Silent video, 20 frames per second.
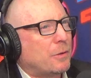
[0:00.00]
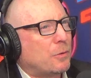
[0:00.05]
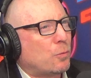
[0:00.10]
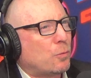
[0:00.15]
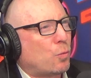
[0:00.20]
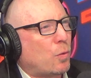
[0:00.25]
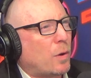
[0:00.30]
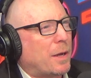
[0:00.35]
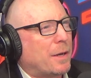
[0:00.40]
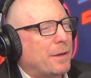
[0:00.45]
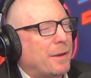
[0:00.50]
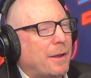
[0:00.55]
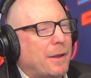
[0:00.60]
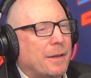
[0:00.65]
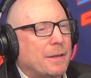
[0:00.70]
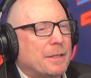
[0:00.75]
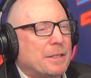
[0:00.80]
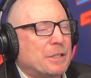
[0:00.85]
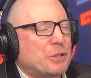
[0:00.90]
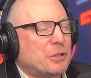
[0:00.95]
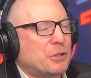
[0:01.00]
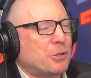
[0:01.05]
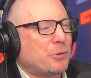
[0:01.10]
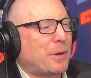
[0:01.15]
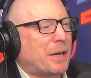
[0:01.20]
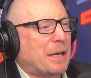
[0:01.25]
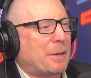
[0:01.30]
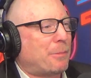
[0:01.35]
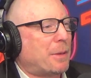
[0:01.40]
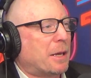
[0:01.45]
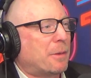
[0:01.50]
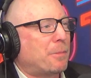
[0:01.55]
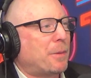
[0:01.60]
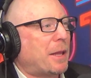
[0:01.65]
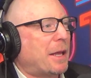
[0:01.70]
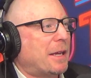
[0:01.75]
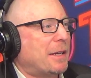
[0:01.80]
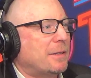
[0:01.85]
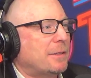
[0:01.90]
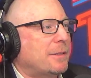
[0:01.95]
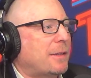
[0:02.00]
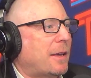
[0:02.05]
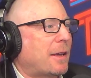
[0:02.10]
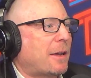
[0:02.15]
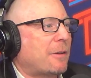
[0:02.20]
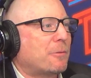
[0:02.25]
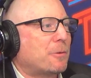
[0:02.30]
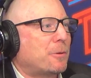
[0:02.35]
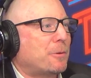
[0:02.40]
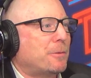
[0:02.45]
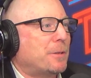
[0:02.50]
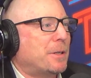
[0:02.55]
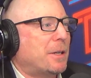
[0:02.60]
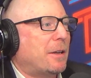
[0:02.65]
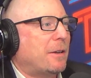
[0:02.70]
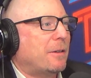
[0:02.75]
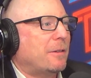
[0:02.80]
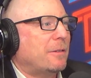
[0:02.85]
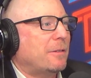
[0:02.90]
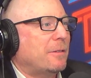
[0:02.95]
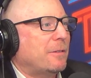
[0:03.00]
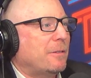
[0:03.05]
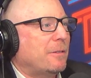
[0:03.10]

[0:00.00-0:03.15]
What, did you do any big plays like everyone would know?